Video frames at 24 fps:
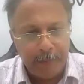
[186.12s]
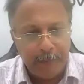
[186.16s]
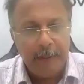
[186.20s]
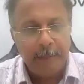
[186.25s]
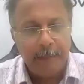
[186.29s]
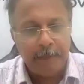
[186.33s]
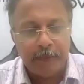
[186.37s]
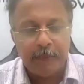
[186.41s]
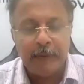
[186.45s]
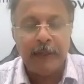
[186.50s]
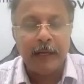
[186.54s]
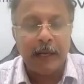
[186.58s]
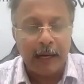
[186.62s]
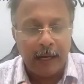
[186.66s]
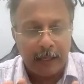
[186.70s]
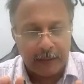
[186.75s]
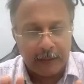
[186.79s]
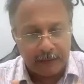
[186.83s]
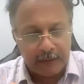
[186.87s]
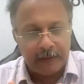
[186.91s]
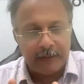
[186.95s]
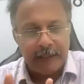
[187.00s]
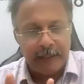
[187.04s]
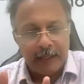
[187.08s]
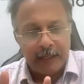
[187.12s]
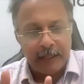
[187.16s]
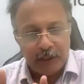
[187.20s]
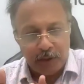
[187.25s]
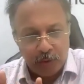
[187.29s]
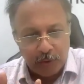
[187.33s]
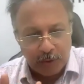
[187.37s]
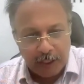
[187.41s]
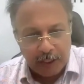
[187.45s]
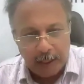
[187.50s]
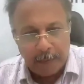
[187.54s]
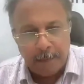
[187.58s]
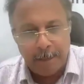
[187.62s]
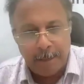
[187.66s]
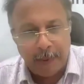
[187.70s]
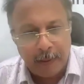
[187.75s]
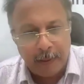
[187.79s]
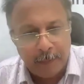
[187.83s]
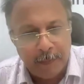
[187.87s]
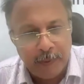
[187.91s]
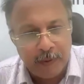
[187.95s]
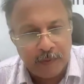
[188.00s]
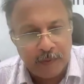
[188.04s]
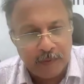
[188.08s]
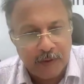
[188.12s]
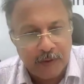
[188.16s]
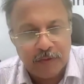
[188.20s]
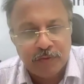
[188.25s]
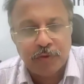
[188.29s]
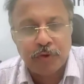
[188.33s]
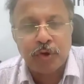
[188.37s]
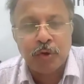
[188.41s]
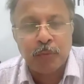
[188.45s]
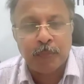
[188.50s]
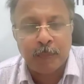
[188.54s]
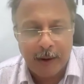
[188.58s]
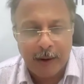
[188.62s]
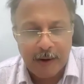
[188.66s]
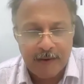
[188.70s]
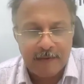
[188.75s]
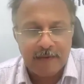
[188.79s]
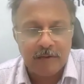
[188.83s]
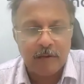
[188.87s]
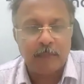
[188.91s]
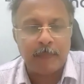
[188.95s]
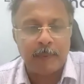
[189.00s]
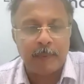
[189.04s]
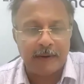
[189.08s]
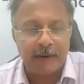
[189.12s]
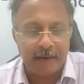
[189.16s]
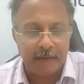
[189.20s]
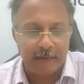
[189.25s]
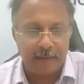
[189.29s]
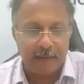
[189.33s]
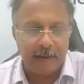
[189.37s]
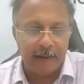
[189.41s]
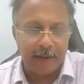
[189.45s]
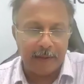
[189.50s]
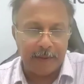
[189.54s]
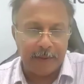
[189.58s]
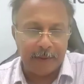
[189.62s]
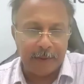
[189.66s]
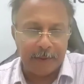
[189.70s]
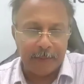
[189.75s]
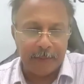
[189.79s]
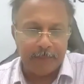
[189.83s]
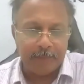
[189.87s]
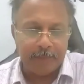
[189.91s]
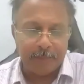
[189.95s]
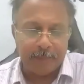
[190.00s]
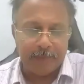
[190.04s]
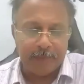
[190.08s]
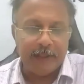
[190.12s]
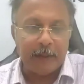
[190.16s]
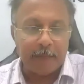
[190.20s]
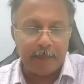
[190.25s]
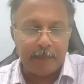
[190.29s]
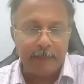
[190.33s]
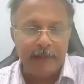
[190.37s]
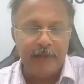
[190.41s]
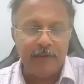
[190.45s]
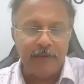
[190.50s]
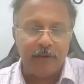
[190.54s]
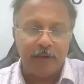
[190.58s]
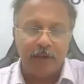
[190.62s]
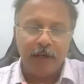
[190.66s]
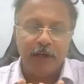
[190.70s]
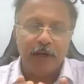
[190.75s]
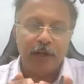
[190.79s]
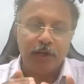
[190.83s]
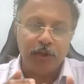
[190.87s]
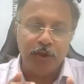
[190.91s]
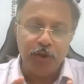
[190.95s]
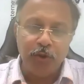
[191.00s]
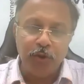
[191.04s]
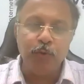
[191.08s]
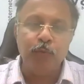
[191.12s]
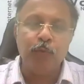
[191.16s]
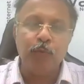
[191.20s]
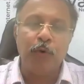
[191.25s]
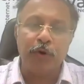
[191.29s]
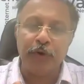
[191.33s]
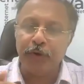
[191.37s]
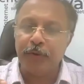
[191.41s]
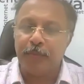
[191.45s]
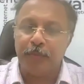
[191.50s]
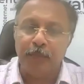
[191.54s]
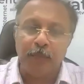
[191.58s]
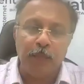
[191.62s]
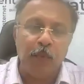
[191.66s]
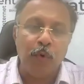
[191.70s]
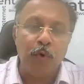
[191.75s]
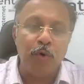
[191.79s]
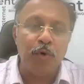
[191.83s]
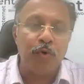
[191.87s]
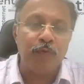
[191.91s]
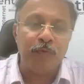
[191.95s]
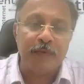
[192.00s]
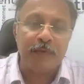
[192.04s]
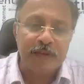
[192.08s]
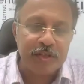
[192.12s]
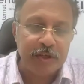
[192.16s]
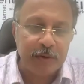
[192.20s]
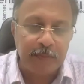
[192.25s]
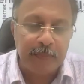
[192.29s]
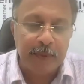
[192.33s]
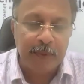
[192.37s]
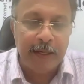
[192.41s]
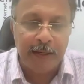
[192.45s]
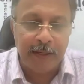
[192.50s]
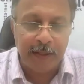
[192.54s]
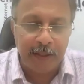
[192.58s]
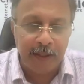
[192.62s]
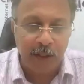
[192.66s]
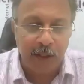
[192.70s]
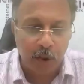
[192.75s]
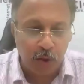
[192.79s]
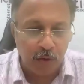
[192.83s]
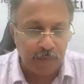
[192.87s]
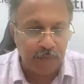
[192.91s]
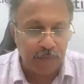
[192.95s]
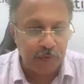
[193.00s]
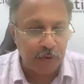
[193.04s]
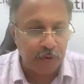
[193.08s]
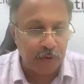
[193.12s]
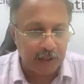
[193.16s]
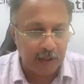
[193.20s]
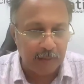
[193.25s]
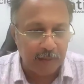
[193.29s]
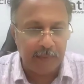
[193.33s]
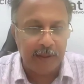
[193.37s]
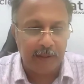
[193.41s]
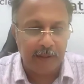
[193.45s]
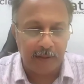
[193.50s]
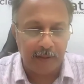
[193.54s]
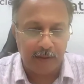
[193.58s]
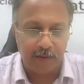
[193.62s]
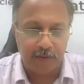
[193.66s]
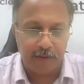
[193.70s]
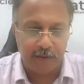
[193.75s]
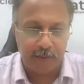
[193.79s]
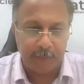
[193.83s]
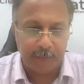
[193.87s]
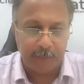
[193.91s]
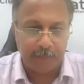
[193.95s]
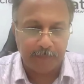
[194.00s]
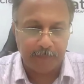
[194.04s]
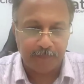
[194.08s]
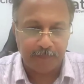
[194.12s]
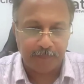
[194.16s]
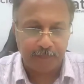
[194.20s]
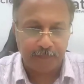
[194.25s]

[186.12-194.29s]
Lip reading: people other than your club members also to participate in that. That means you want more visibility of your communication.